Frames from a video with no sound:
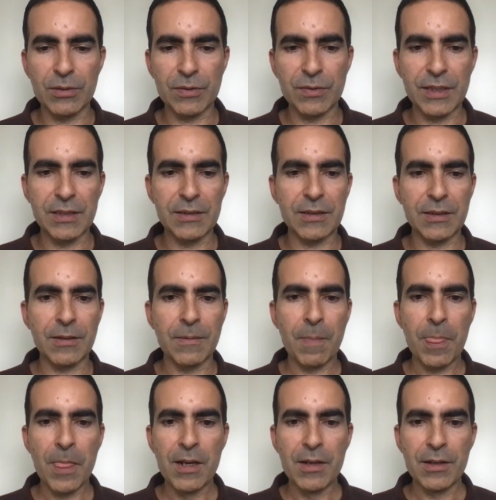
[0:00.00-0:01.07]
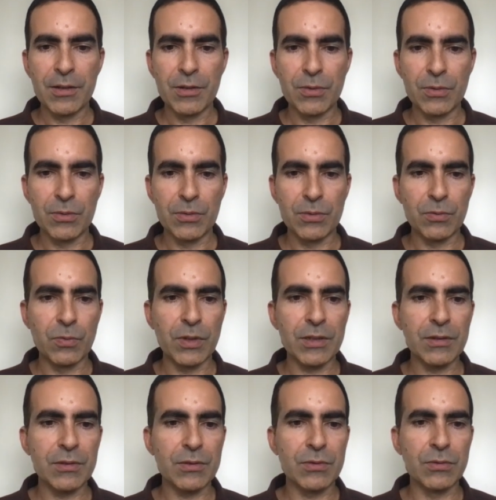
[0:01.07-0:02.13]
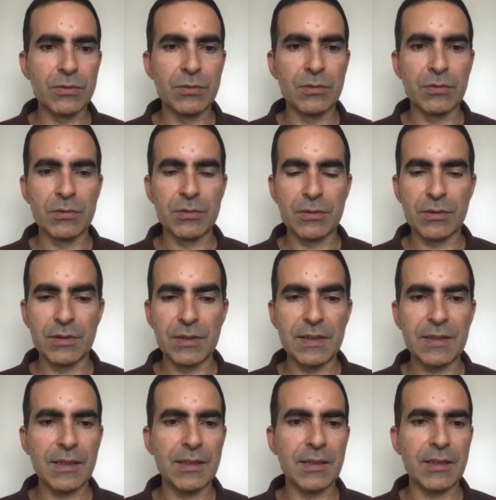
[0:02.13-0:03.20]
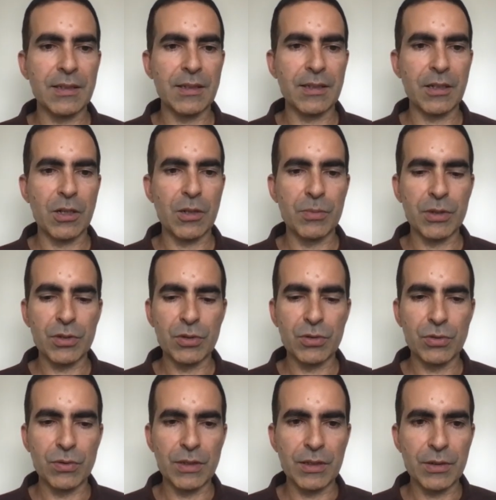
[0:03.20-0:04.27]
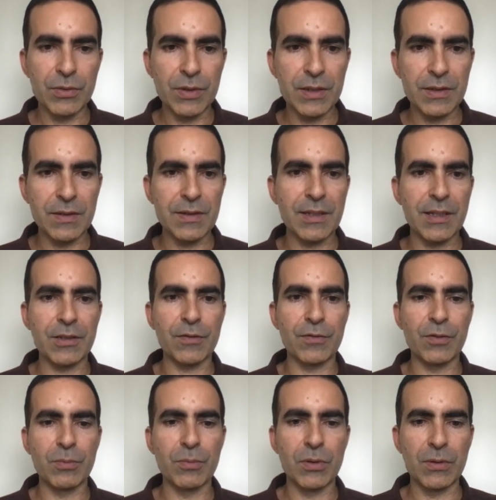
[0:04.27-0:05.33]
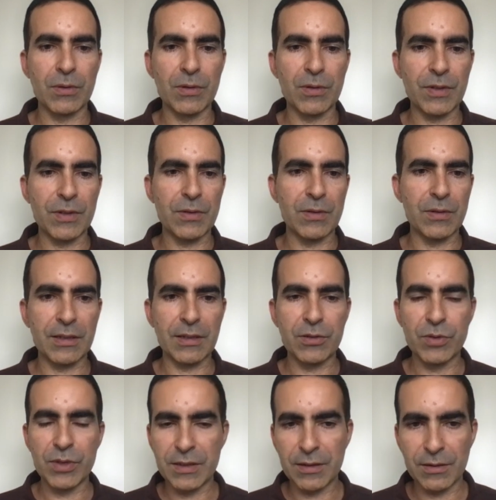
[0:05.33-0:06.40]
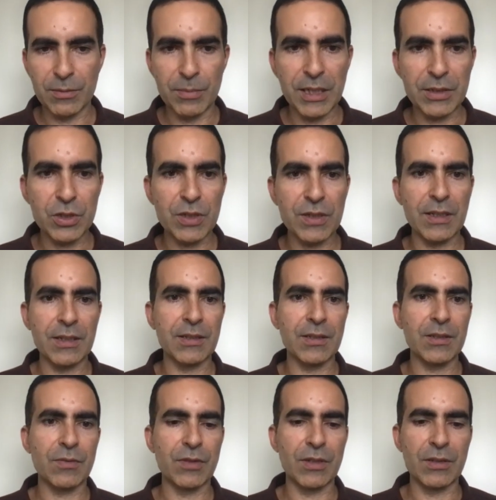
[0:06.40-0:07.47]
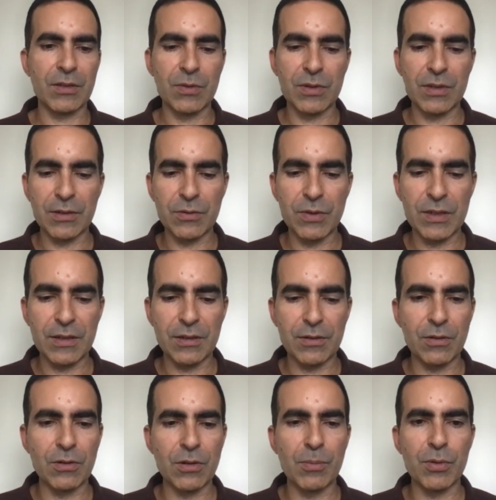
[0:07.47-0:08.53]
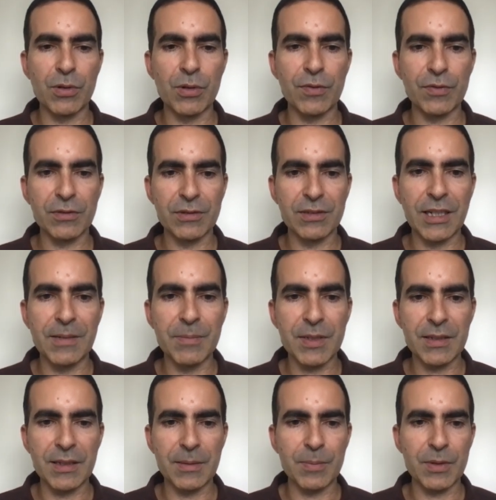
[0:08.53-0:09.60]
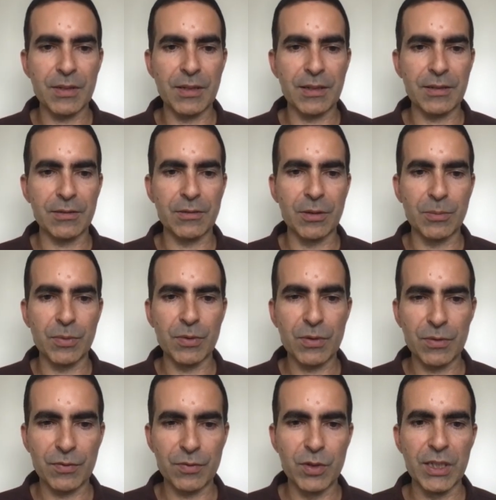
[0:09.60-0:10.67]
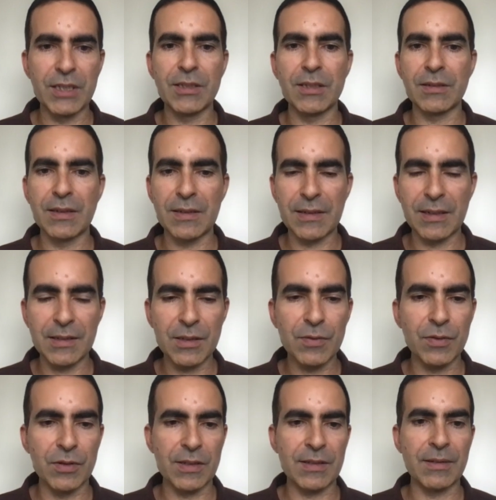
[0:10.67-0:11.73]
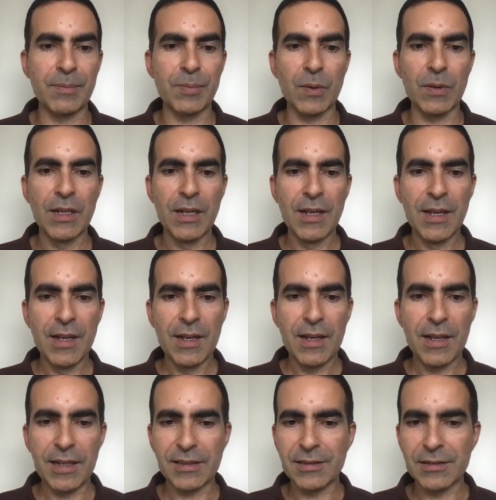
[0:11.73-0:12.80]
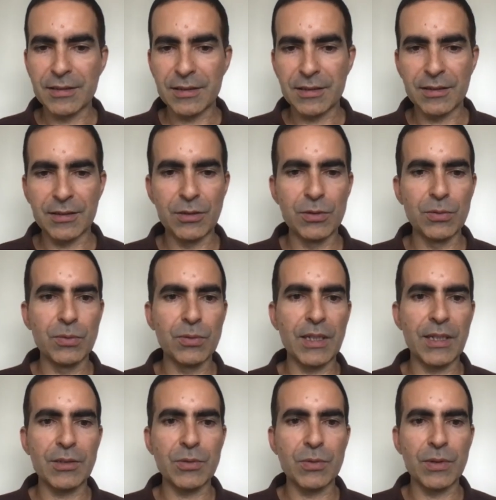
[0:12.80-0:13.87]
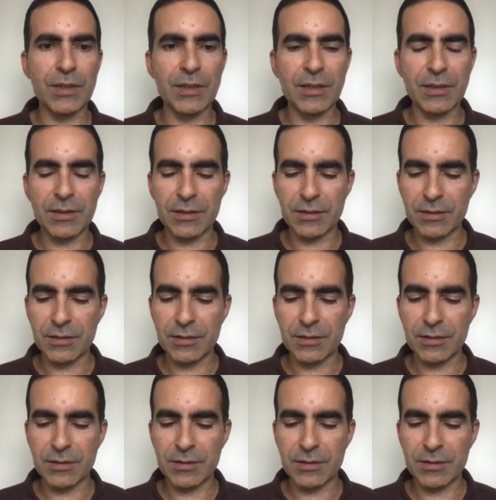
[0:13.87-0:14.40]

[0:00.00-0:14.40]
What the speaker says: of data, you want to decide like how much you should increase the size of your models versus increasing the batch size versus increasing the number of time steps, like the numbers of gradient descents, for example. And you actually,